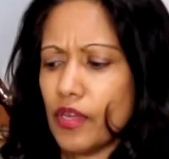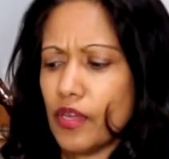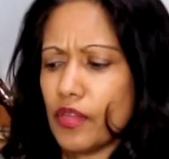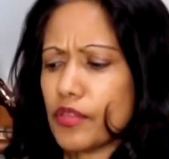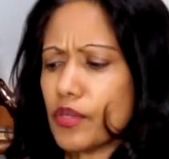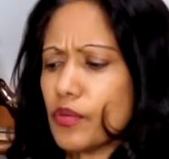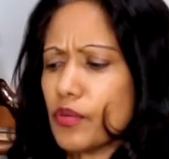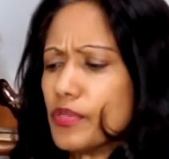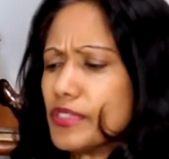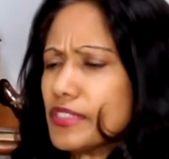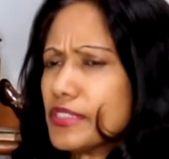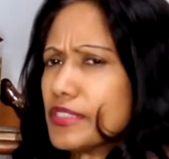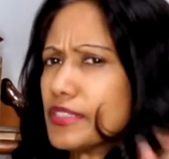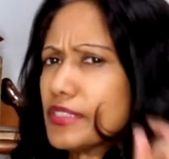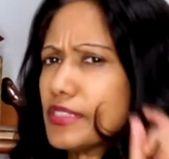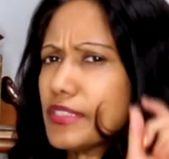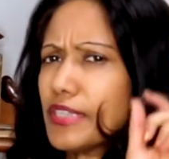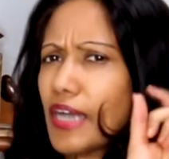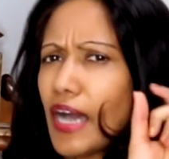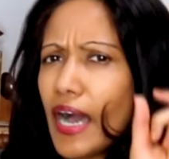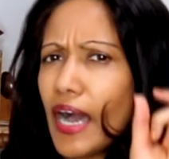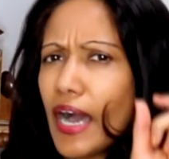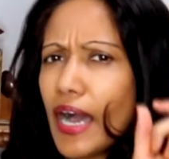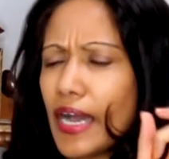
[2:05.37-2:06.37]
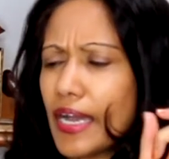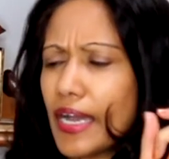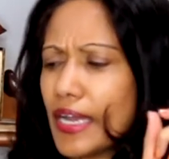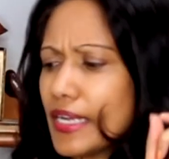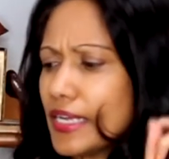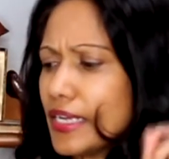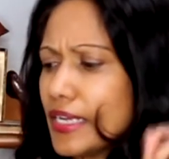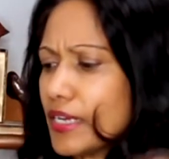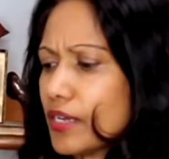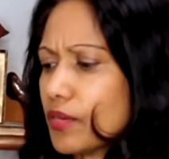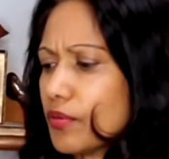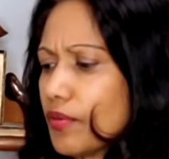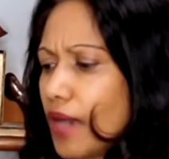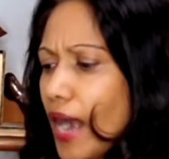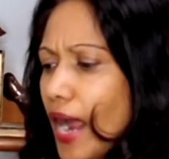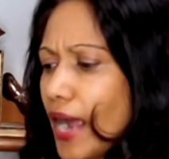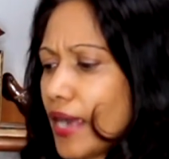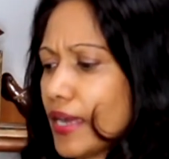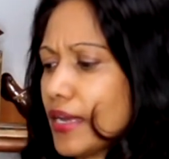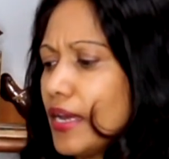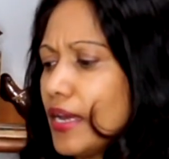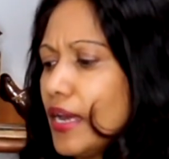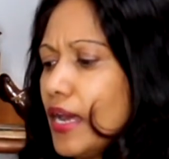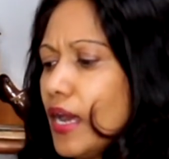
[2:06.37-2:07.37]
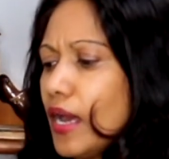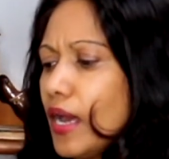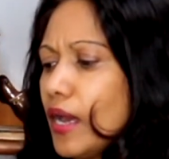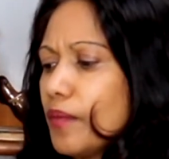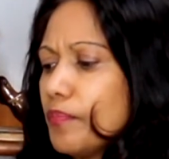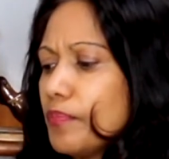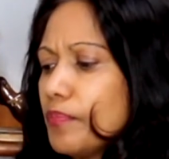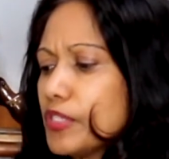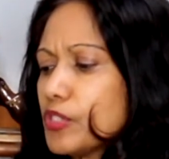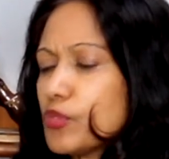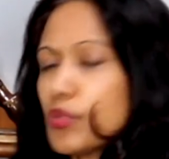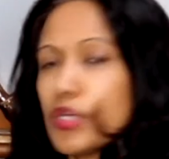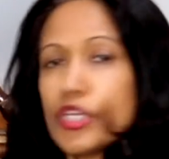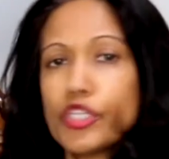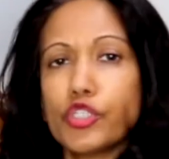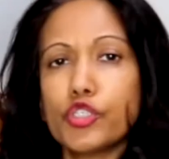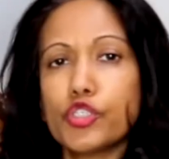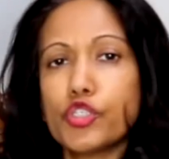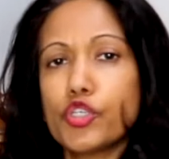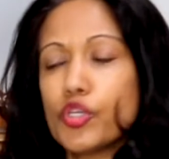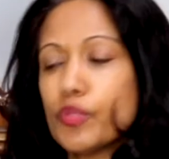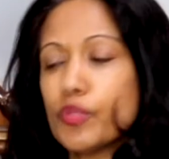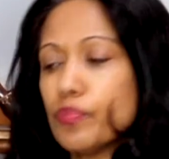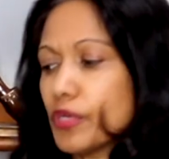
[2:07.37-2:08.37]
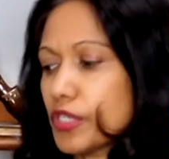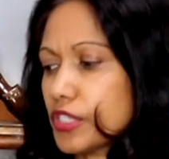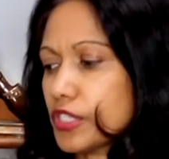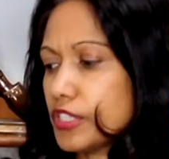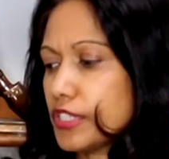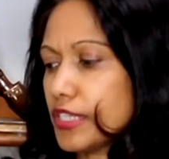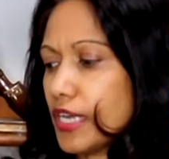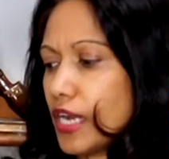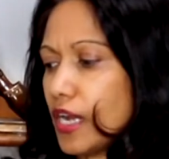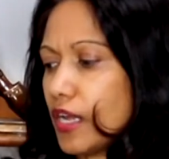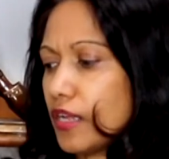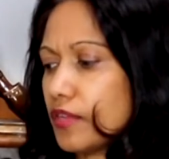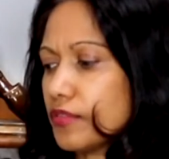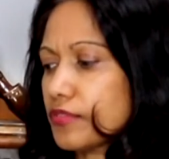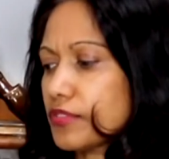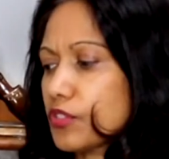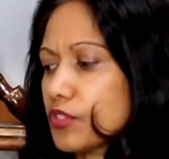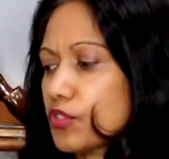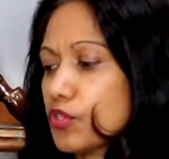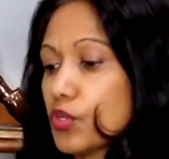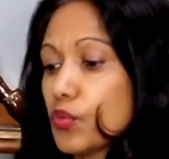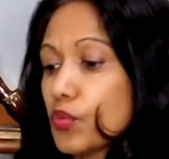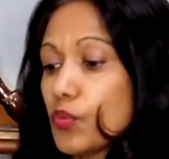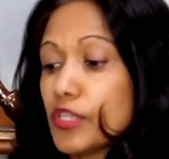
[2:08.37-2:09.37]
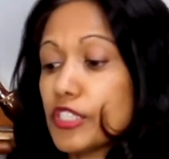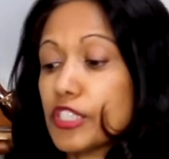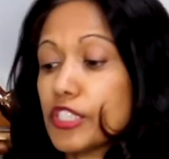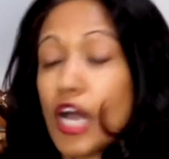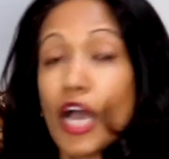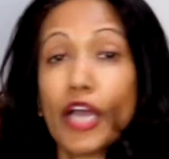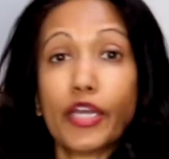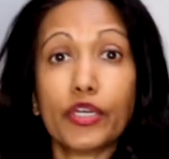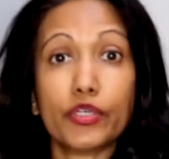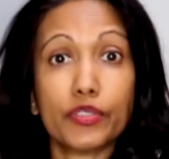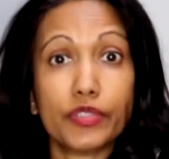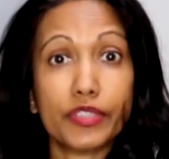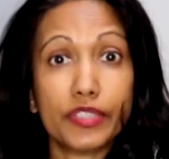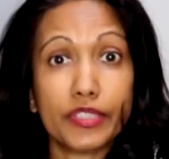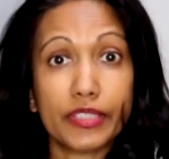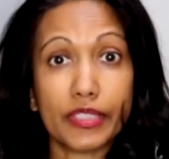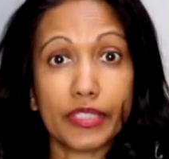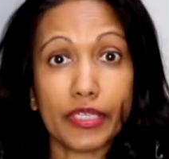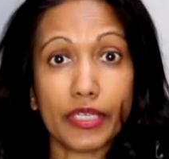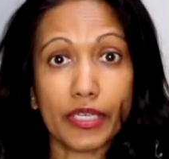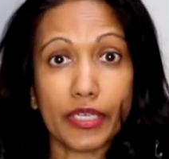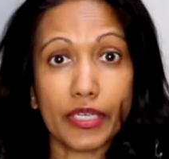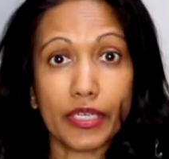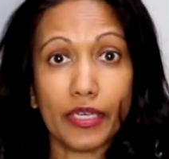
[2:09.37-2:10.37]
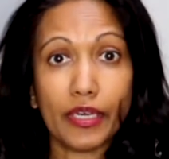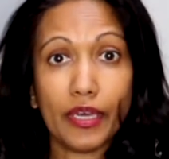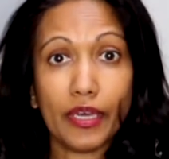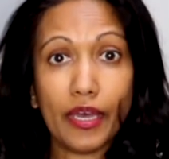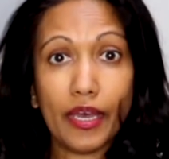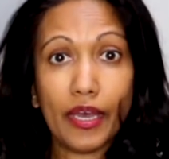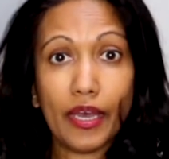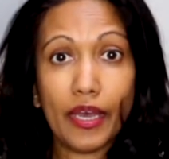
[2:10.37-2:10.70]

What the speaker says: There was a tiny crack between 2 bookshelves through which I could see.